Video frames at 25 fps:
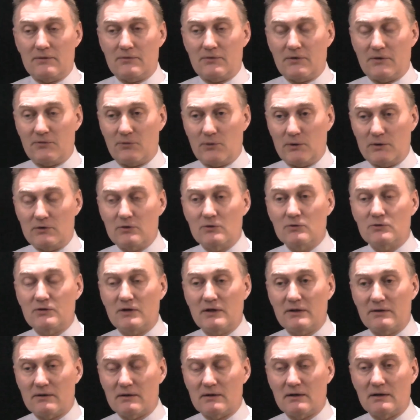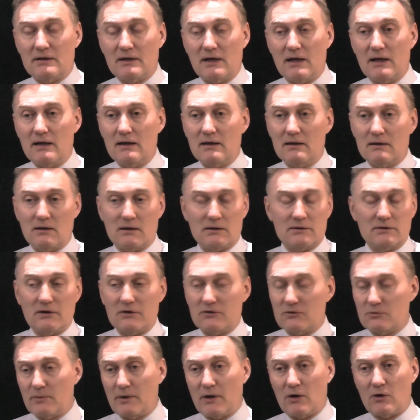If we do teeth in a day, it
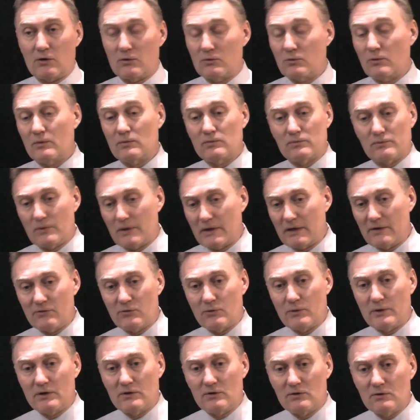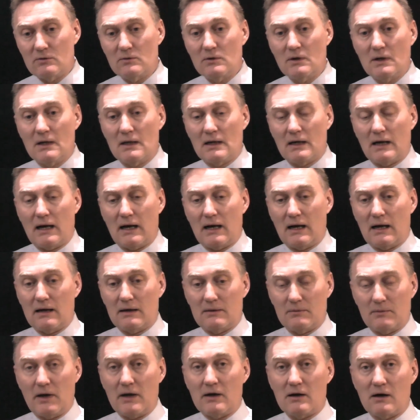doesn't matter, or whatever we do,
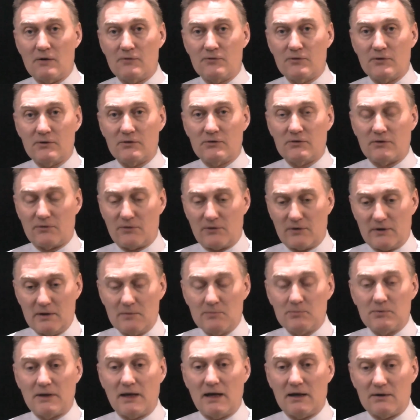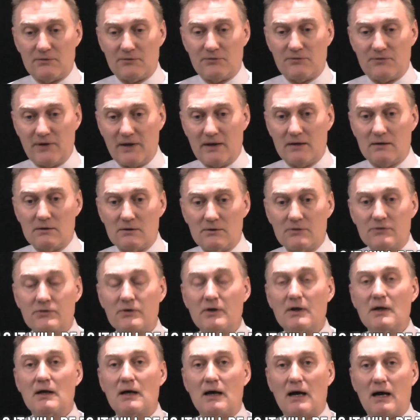in my office, if an implant
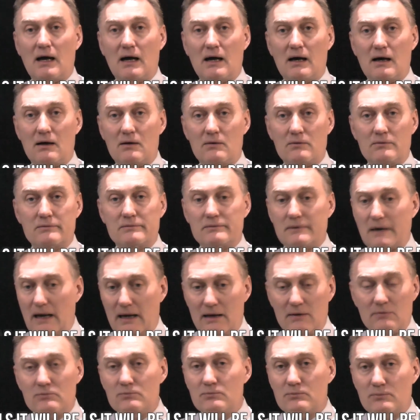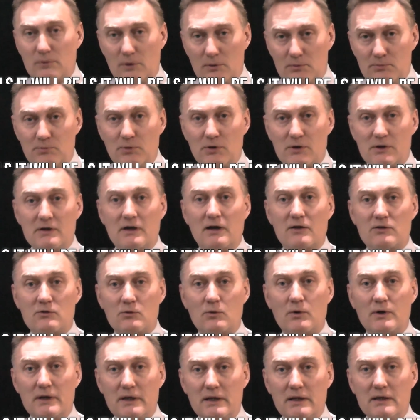fails, I will put another
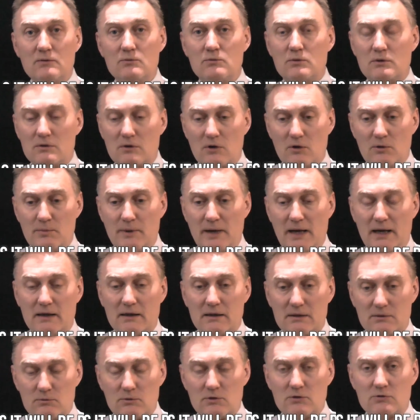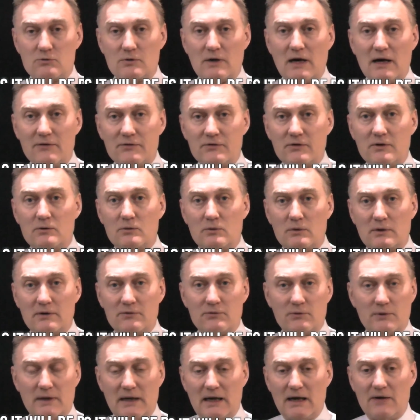one in, we'll go back and we'll graft it,
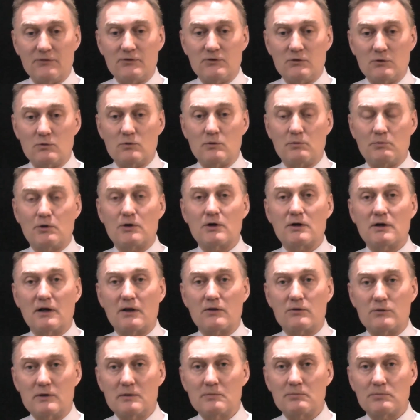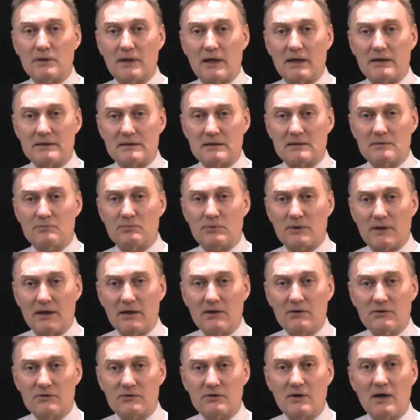if we have to, we'll put another implant in
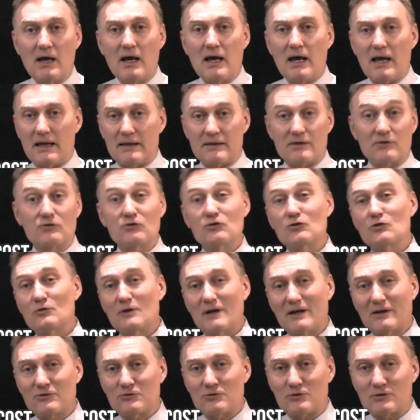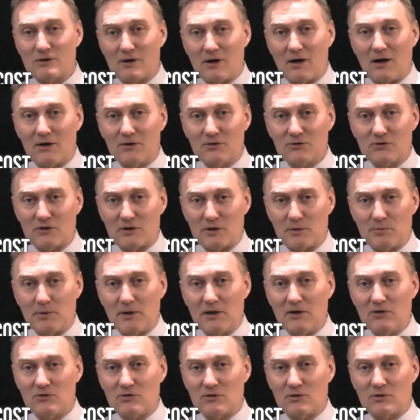place. There's no extra cost to the
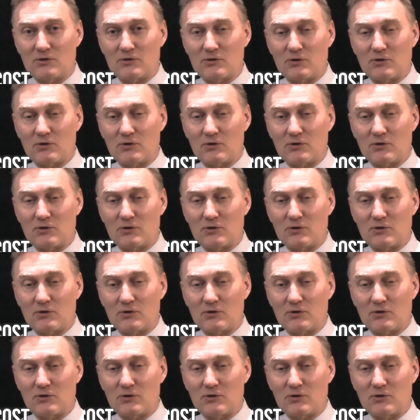patient.